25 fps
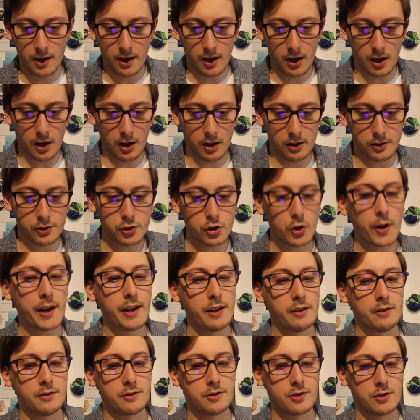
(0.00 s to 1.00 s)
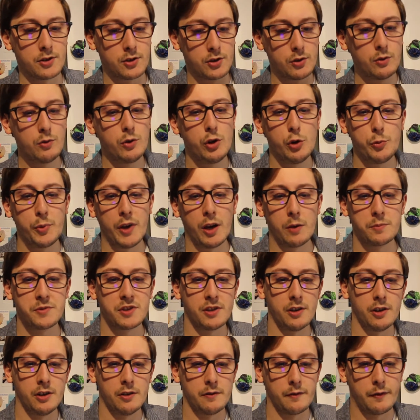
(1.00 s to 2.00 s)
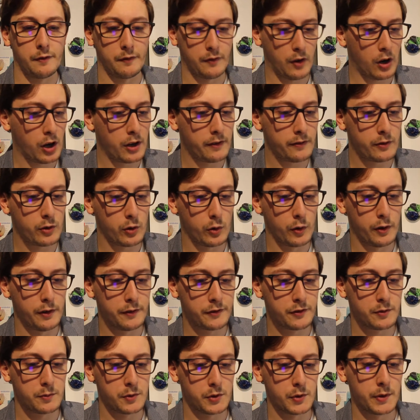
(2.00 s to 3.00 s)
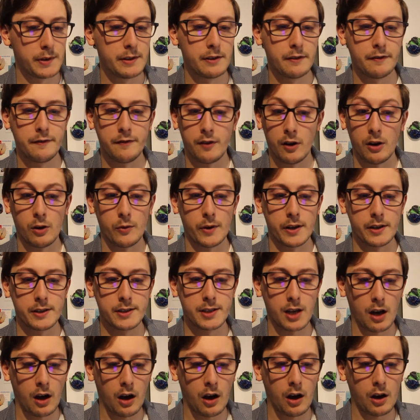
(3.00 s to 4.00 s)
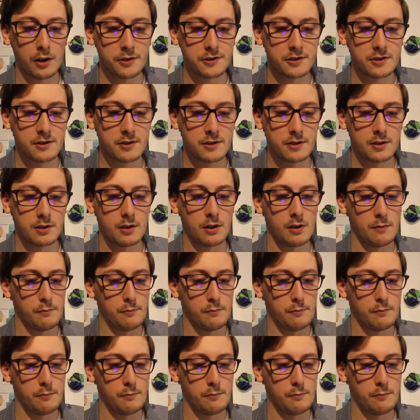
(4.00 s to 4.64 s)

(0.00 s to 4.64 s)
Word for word: Uh, trainers, soon you'll be able to earn 5 coins from doing the following tasks.